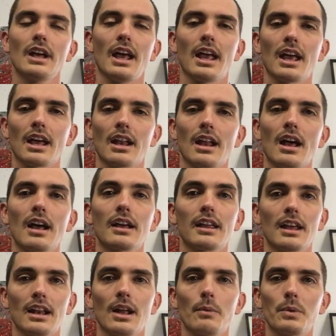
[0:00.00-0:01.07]
And
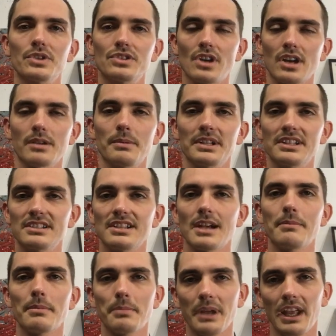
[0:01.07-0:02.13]
again, I will talk about the
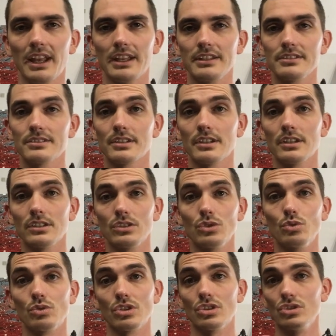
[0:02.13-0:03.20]
type of paintings that
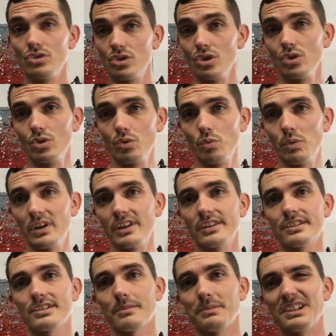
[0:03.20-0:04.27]
you can do
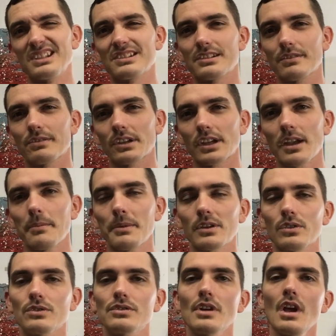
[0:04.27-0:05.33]
with some of these different
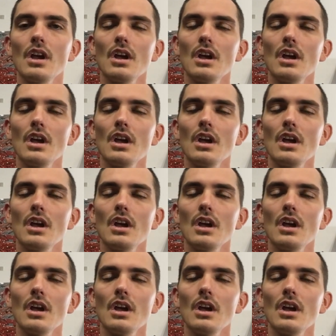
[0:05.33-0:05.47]
chemicals.